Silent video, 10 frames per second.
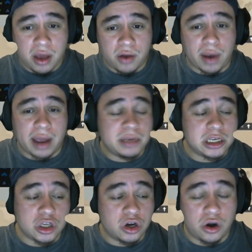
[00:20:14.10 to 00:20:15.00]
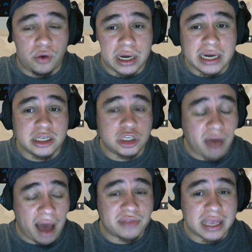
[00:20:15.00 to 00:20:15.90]
right? Because you don't know what it is. You
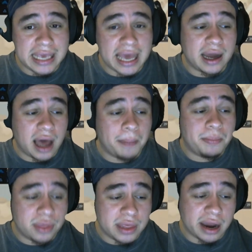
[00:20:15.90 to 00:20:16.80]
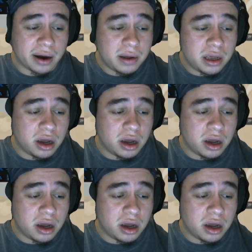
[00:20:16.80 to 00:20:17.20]
have to get up there.